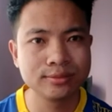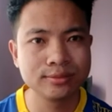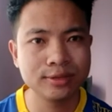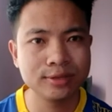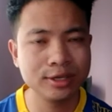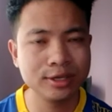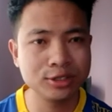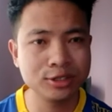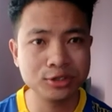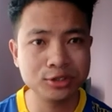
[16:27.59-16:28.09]

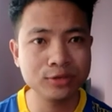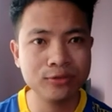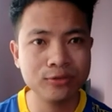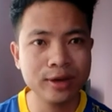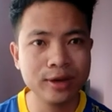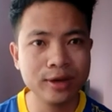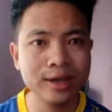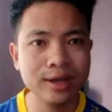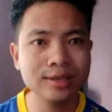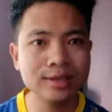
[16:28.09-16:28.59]
is
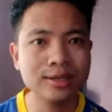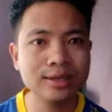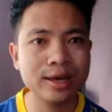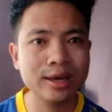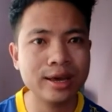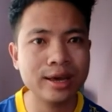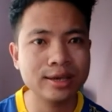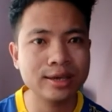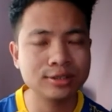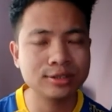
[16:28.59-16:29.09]
defined
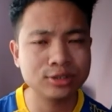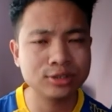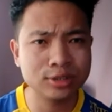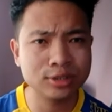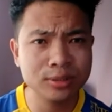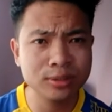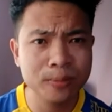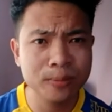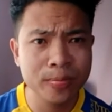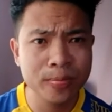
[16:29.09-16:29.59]
as
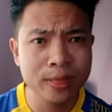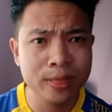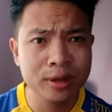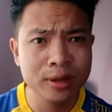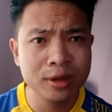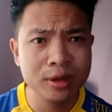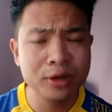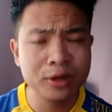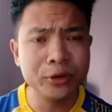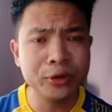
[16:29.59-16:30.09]
the
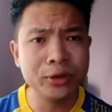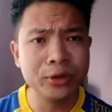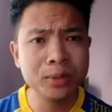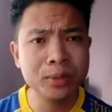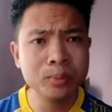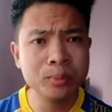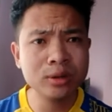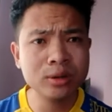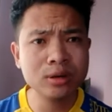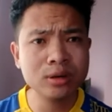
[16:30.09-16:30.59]

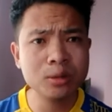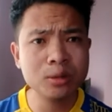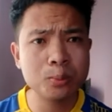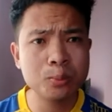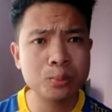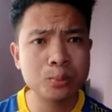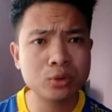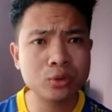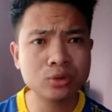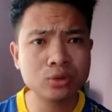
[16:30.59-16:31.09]
number of
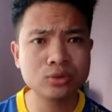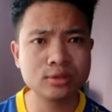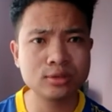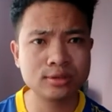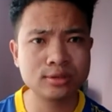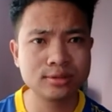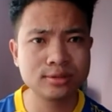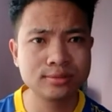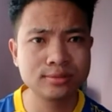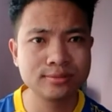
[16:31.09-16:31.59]

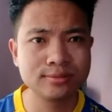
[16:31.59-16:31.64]
protons